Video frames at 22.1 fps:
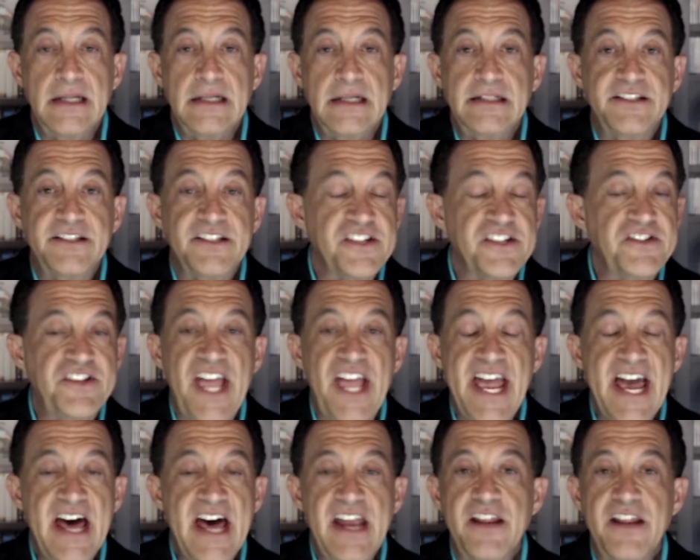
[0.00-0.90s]
stay
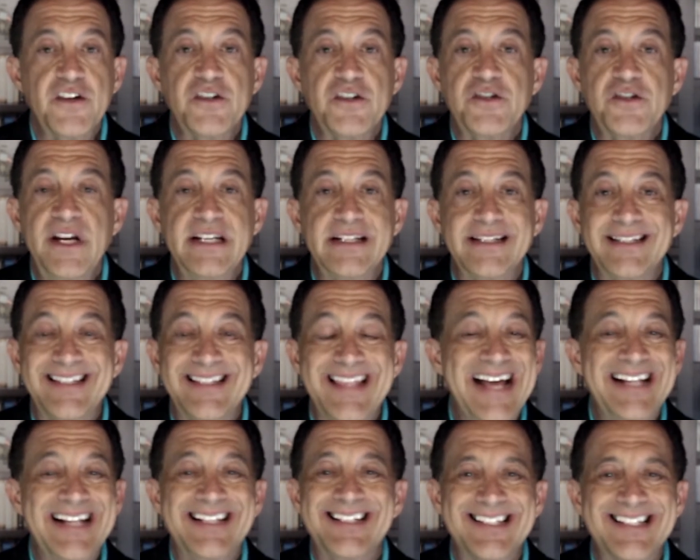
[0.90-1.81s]
out of the streets.
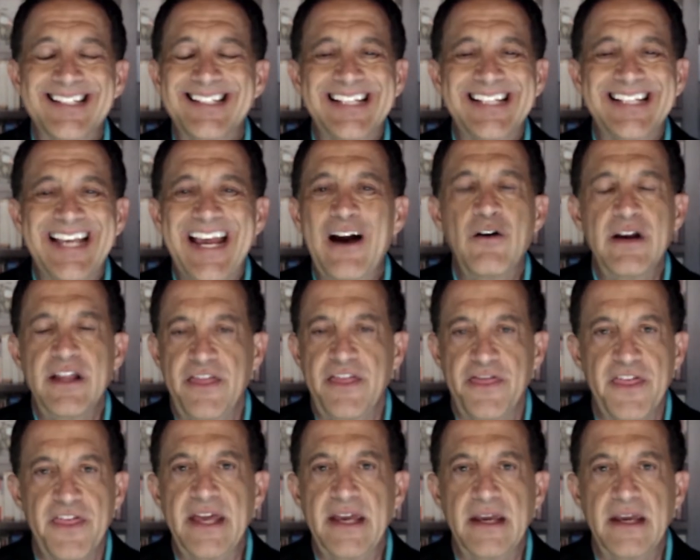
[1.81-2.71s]
That's the scary
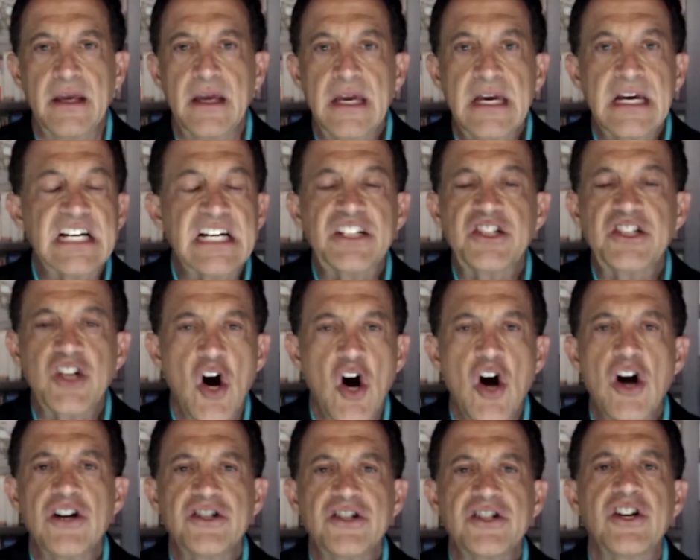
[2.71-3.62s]
thing because
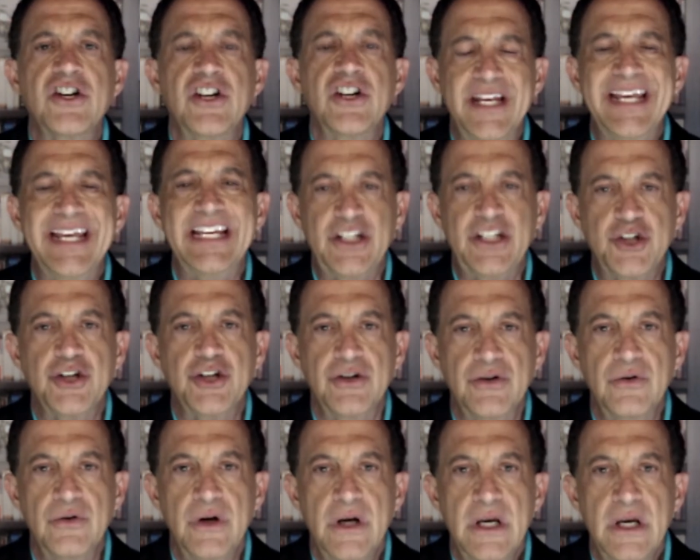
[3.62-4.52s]
cars could hit
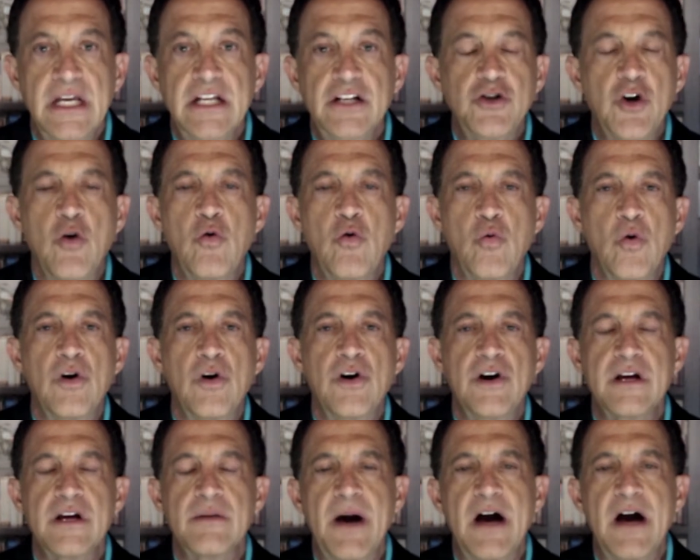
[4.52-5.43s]
you. Don't
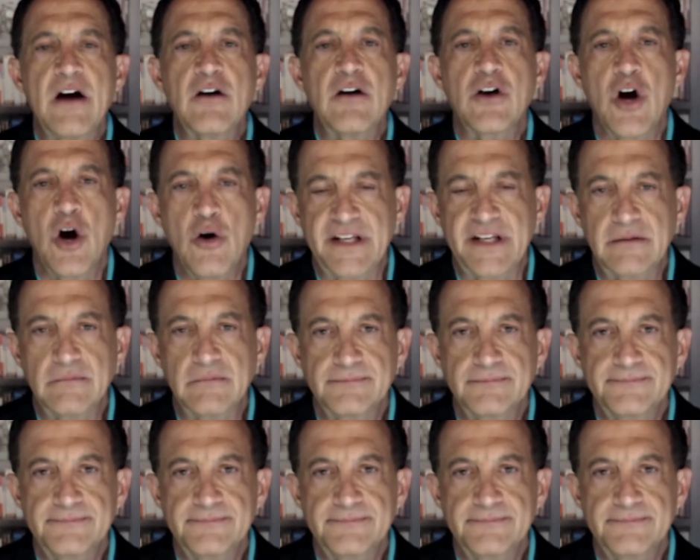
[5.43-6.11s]
worry about COVID.